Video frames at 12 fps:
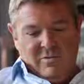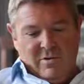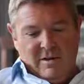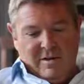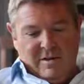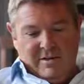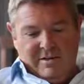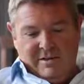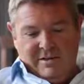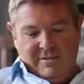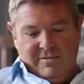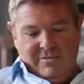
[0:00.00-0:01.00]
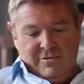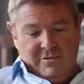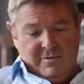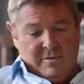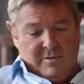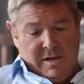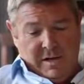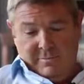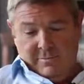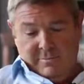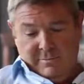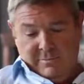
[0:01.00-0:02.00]
Well, first of all,
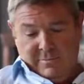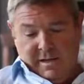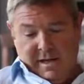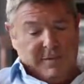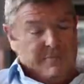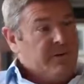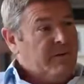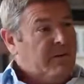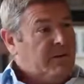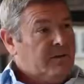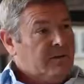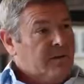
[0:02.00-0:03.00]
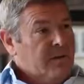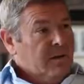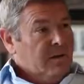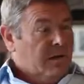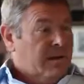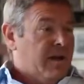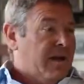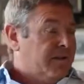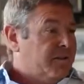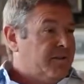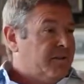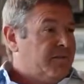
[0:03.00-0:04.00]
I'm happy that in
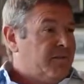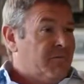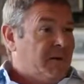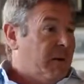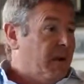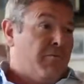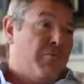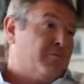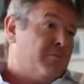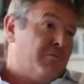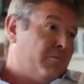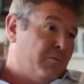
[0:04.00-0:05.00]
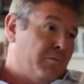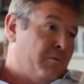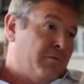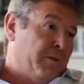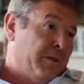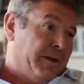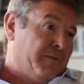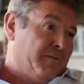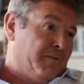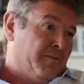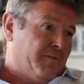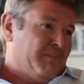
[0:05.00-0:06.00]
1961 I wasn't born yet,
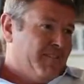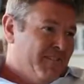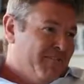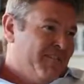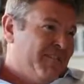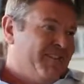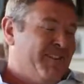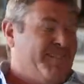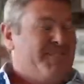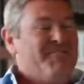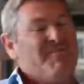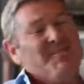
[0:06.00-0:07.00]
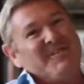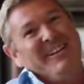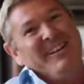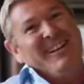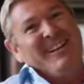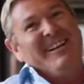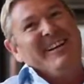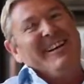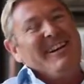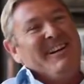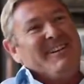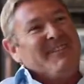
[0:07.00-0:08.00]
so was
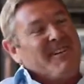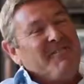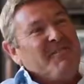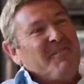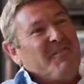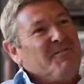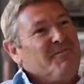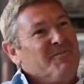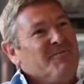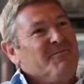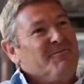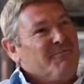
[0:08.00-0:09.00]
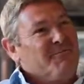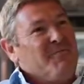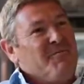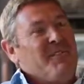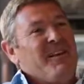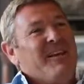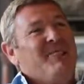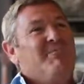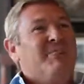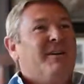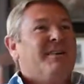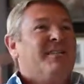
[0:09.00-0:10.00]
something good for me.
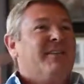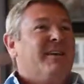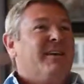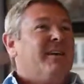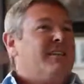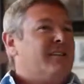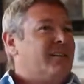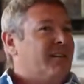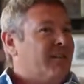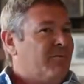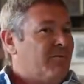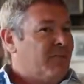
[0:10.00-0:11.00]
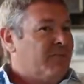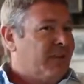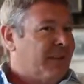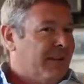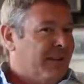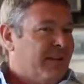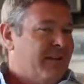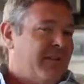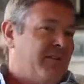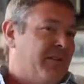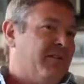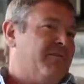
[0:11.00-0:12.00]
But as what I
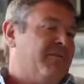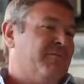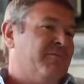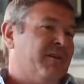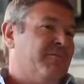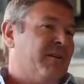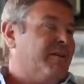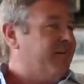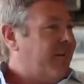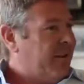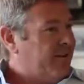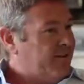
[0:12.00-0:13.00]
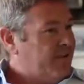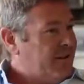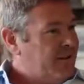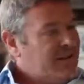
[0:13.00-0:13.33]
hear from my father,